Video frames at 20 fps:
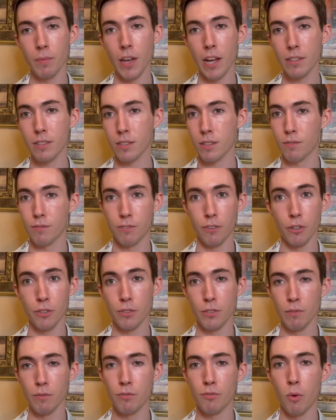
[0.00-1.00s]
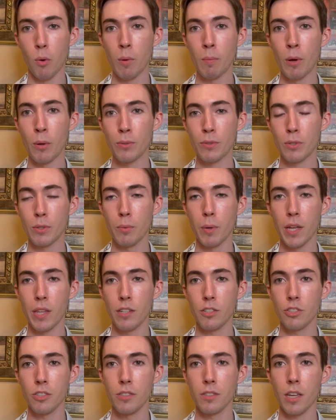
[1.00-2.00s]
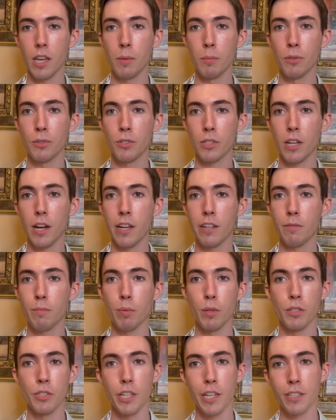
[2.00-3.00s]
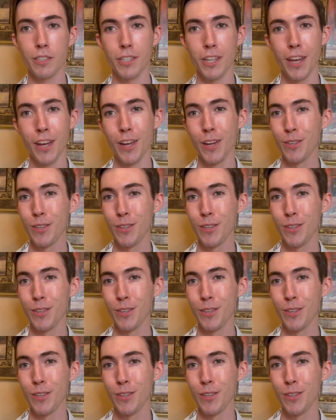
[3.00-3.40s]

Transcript: That's first and foremost, the way that she's able to kind of predict